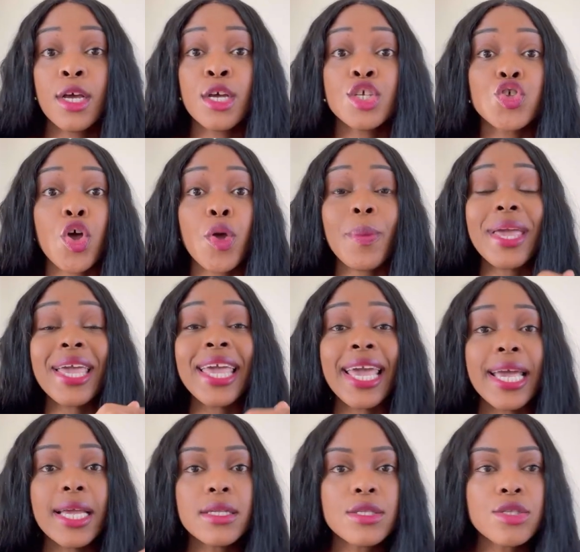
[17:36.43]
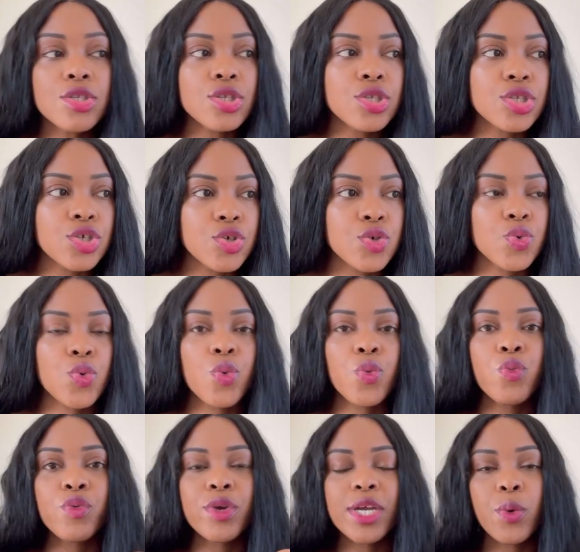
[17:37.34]
So it begins
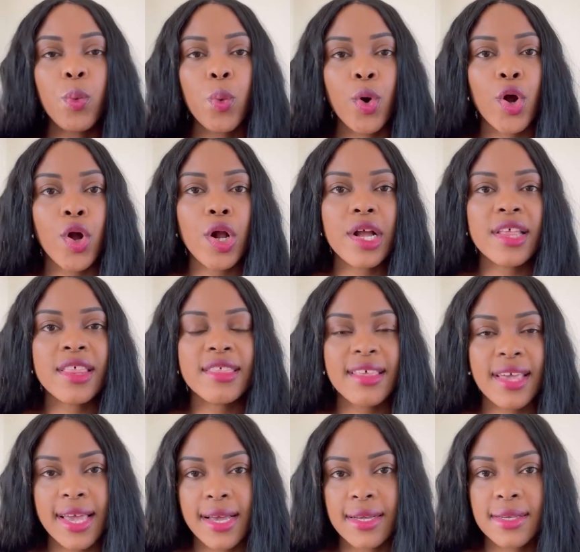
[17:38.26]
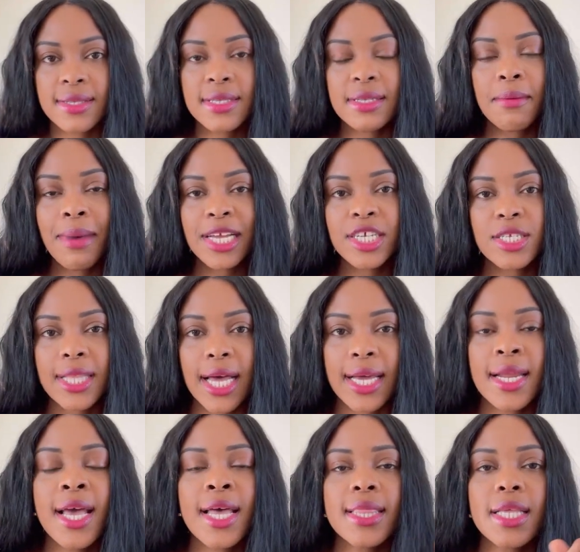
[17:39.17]
to rework things to match
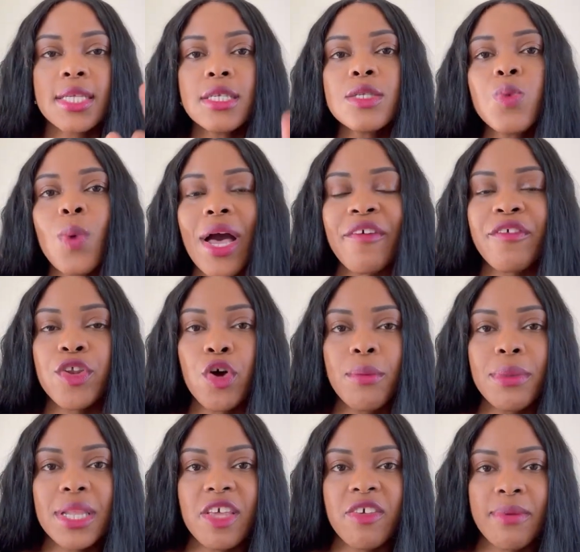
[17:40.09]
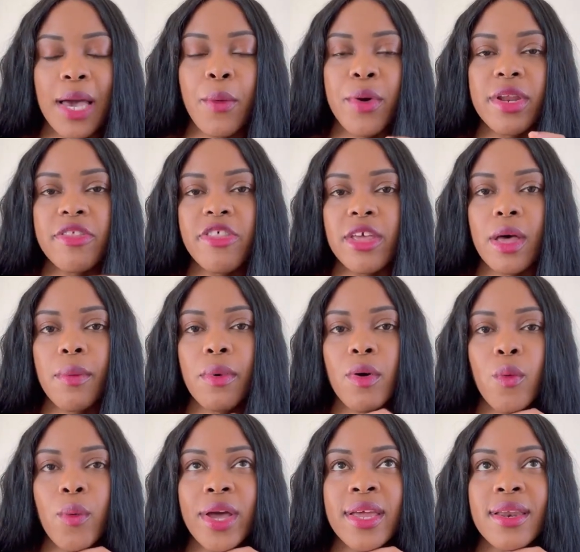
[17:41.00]
that. This is why, if you don't believe me, I want you to think
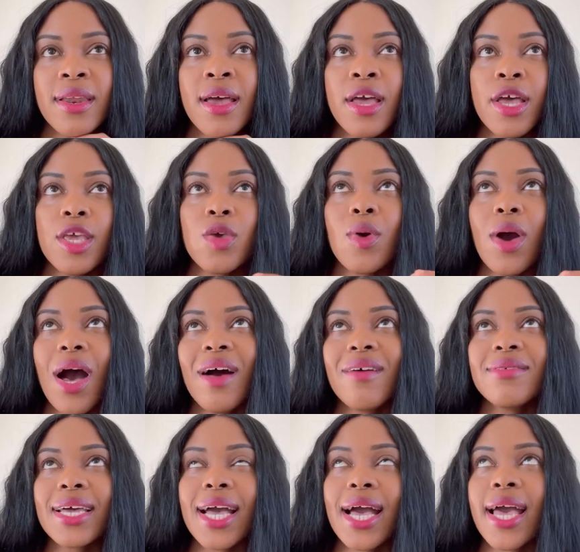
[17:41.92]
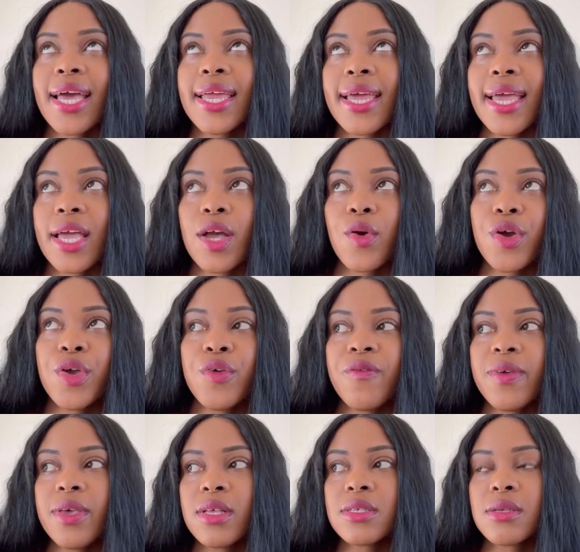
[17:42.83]
about when you have like a headache or you
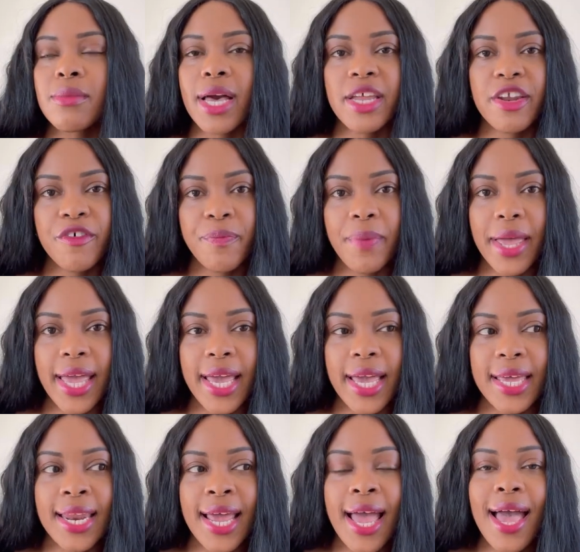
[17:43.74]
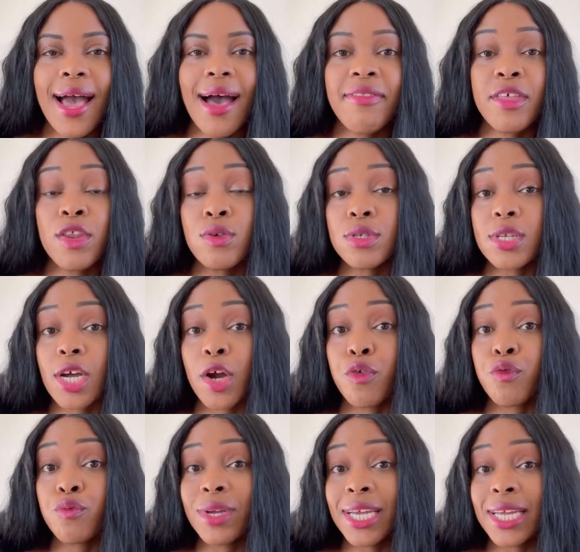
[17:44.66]
feel some kind of pain, and then you start
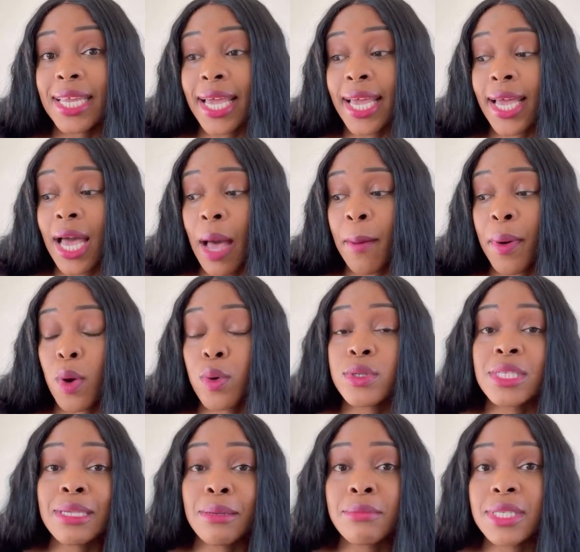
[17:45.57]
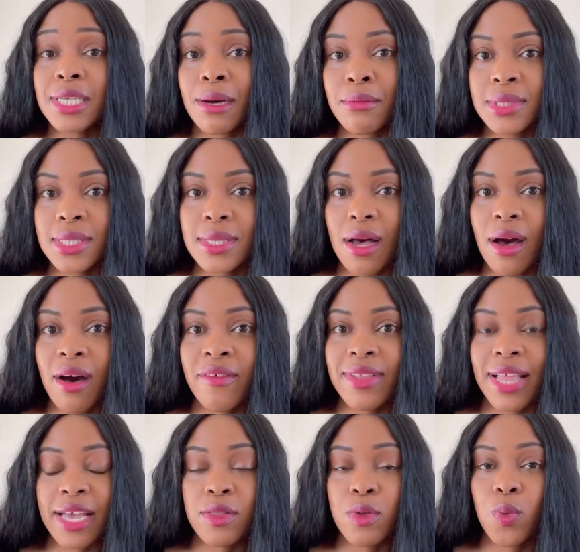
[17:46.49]
reading about symptoms of
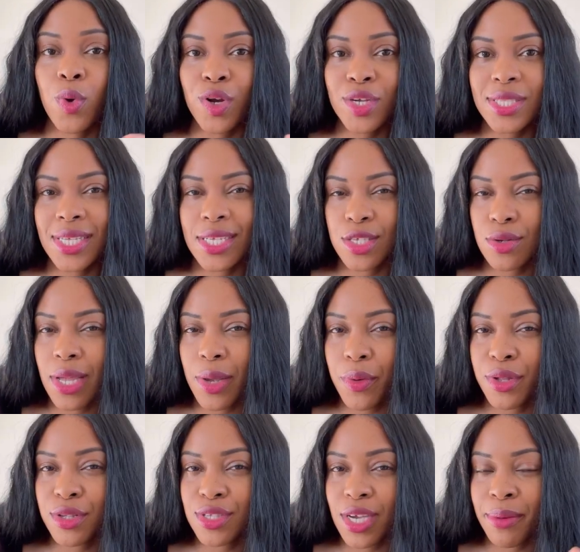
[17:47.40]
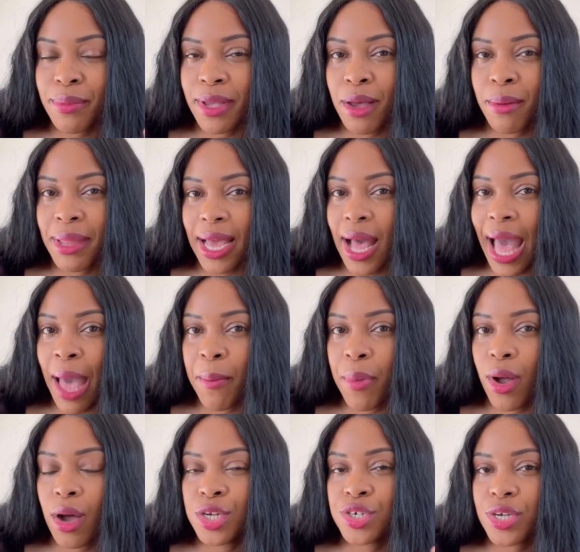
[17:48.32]
like the worst things. You know, like when you start to become like a
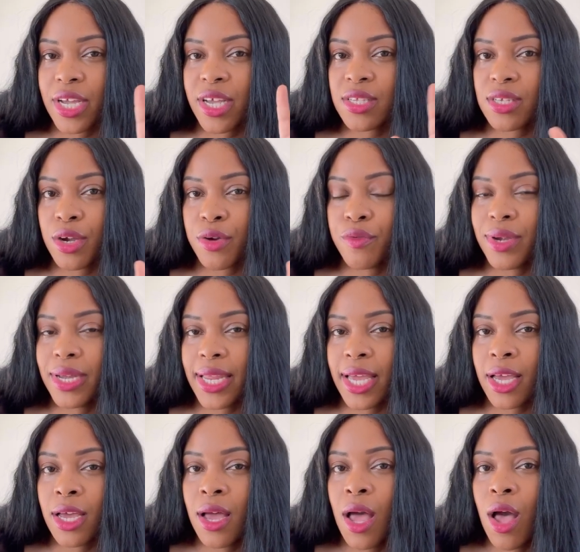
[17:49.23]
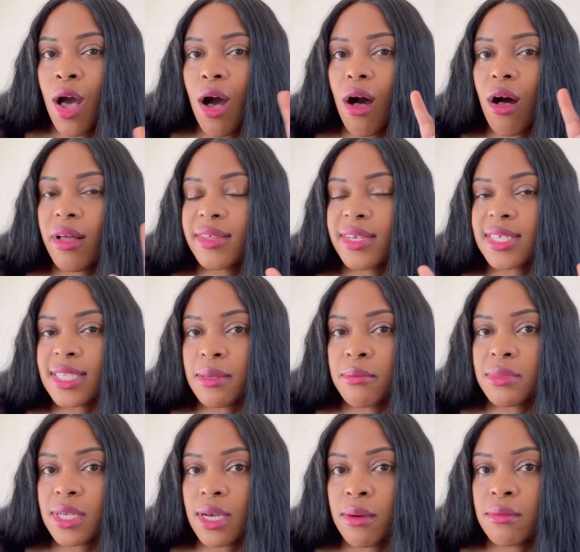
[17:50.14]
hypochondriac, you start reading all these
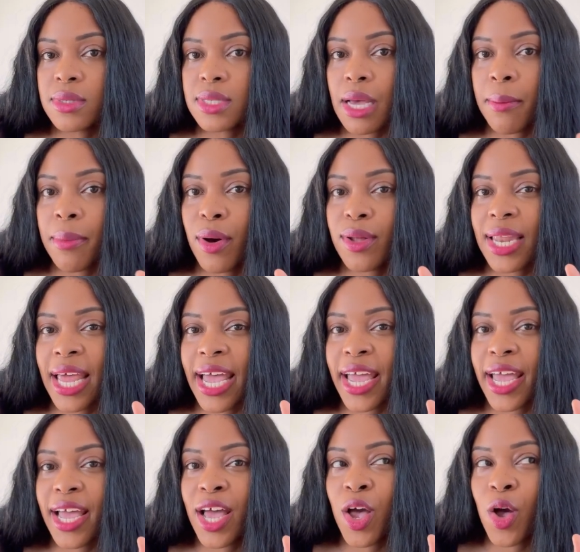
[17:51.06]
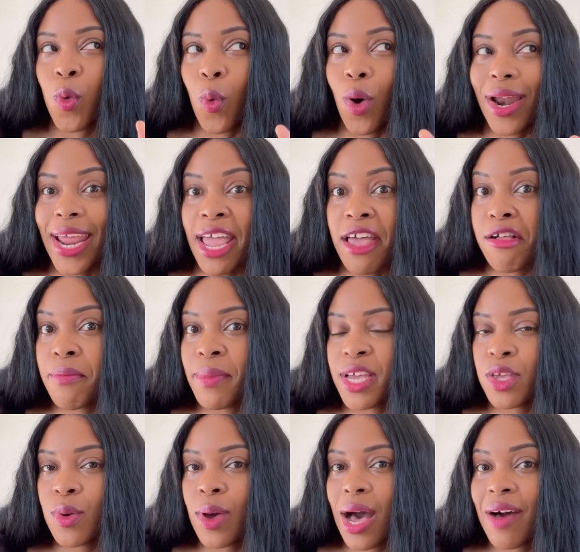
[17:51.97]
symptoms about like what
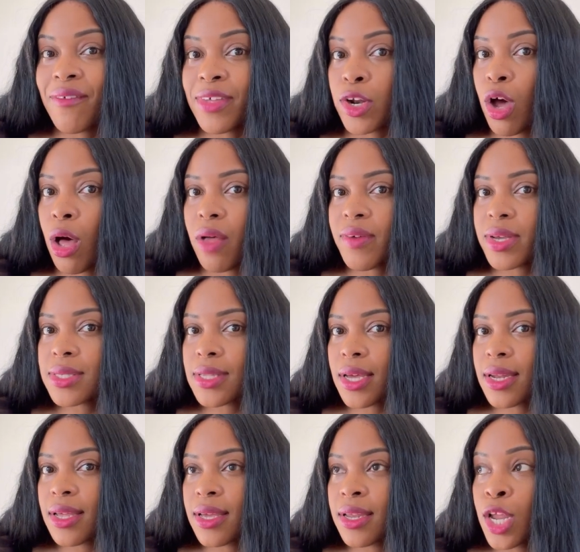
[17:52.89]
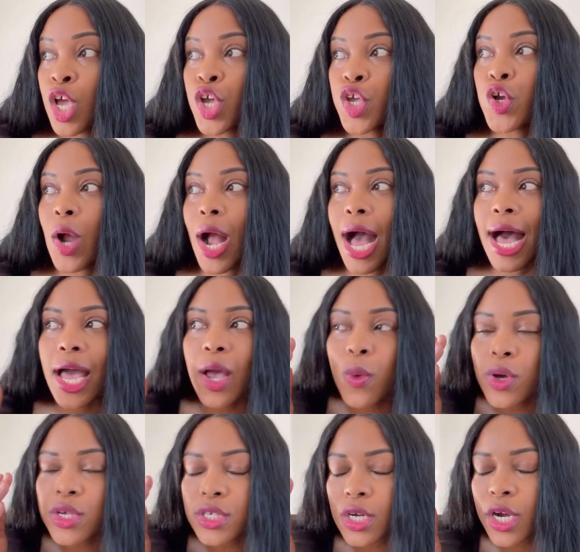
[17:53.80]
ailment you have, then all of a sudden your eye
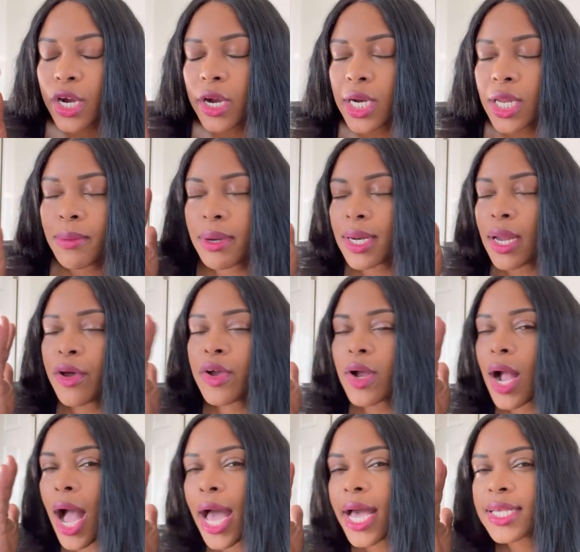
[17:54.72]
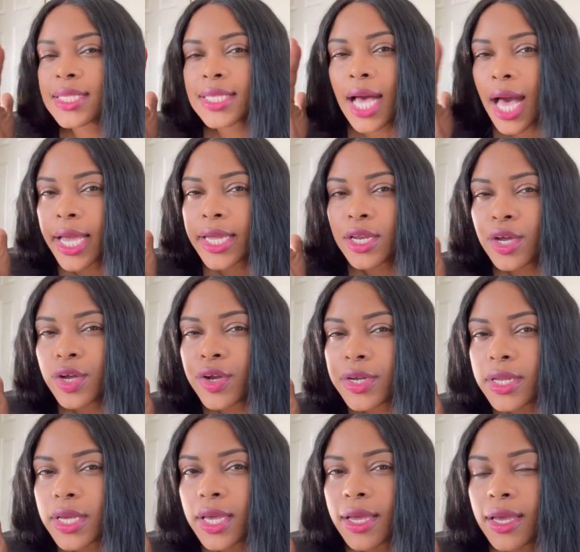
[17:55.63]
wasn't hurting, but now your eye's kind of
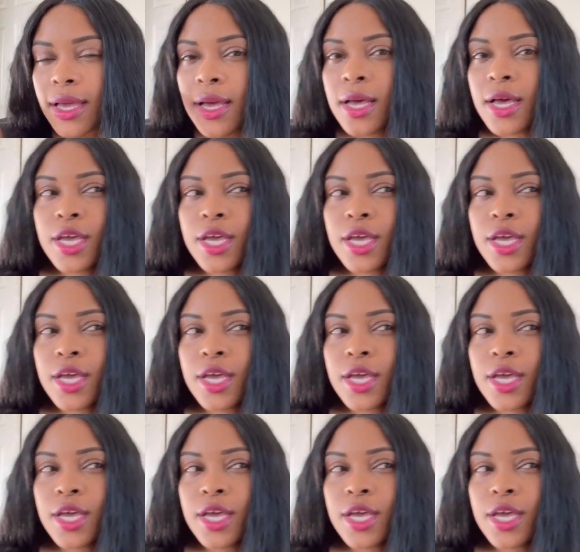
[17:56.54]
hurting.